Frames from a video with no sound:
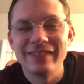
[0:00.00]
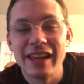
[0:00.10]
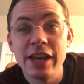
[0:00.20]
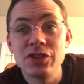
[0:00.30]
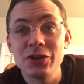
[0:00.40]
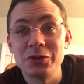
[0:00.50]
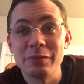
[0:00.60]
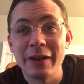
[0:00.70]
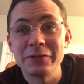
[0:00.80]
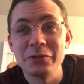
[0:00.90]
Hey, church,
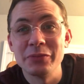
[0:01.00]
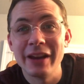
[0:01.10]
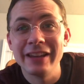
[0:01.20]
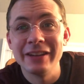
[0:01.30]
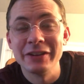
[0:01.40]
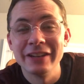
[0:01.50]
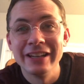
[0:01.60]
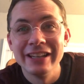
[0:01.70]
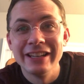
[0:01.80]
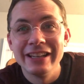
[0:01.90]
Pastor Brett here.
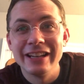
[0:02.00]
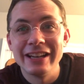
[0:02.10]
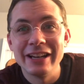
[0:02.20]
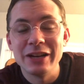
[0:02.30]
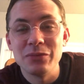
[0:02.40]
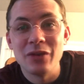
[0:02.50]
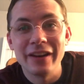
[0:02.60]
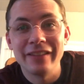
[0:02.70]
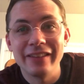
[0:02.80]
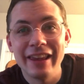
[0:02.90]
Want
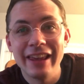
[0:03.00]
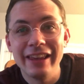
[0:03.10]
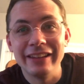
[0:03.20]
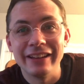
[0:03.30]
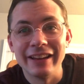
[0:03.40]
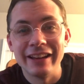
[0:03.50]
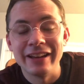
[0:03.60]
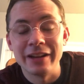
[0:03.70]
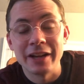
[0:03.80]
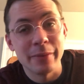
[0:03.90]
to say
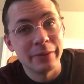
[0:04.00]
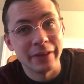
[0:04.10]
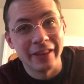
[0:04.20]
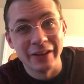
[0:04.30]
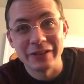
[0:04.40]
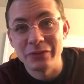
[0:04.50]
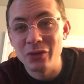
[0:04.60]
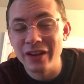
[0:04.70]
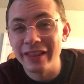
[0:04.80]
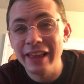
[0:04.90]
a couple of things.
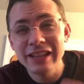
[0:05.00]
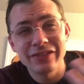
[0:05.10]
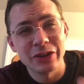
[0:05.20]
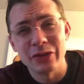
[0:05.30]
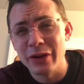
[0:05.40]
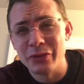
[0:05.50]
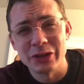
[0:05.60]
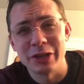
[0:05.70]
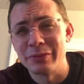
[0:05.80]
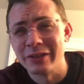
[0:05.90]
One, thanks for a great
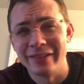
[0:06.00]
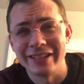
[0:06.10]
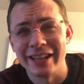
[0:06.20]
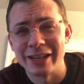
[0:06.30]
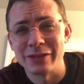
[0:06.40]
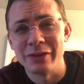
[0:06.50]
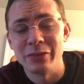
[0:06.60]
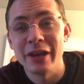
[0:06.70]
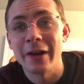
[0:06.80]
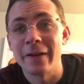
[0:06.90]
worship service last week.
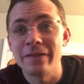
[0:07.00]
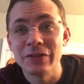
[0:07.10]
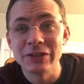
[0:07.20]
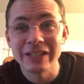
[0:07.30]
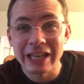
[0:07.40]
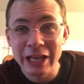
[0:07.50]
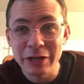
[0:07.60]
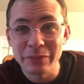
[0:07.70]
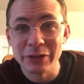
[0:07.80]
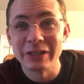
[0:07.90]
We had our first
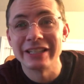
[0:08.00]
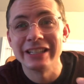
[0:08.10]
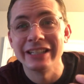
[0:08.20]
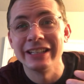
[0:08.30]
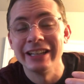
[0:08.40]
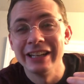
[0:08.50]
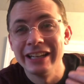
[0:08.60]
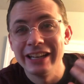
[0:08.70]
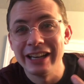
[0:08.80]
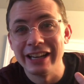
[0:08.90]
in-person
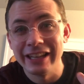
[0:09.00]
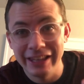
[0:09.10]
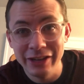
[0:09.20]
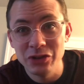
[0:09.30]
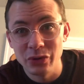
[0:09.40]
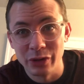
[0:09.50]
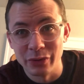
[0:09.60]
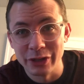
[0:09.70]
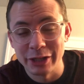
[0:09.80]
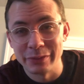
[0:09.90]
indoor
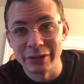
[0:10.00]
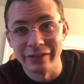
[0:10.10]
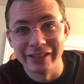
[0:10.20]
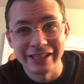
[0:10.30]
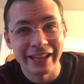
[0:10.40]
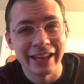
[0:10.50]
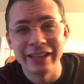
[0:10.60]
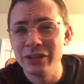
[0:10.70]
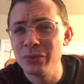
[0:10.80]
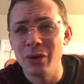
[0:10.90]
worship service,
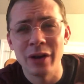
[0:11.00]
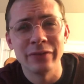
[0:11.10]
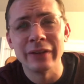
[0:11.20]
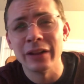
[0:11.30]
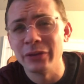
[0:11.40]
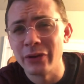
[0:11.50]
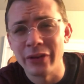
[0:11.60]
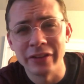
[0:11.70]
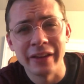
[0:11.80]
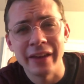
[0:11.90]
and you all followed all
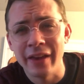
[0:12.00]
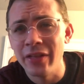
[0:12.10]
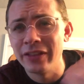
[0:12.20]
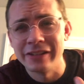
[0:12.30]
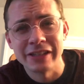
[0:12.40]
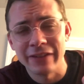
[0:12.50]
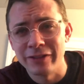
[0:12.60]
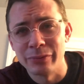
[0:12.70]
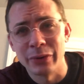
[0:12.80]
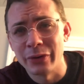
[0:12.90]
the health and safety
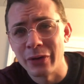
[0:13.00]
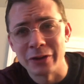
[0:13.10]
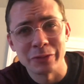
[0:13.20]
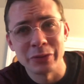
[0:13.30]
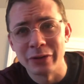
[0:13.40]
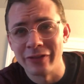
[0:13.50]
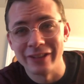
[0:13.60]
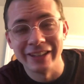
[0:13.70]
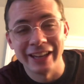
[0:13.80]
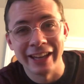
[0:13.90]
protocols
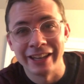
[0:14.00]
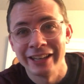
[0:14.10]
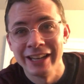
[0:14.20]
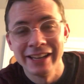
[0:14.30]
beautifully, and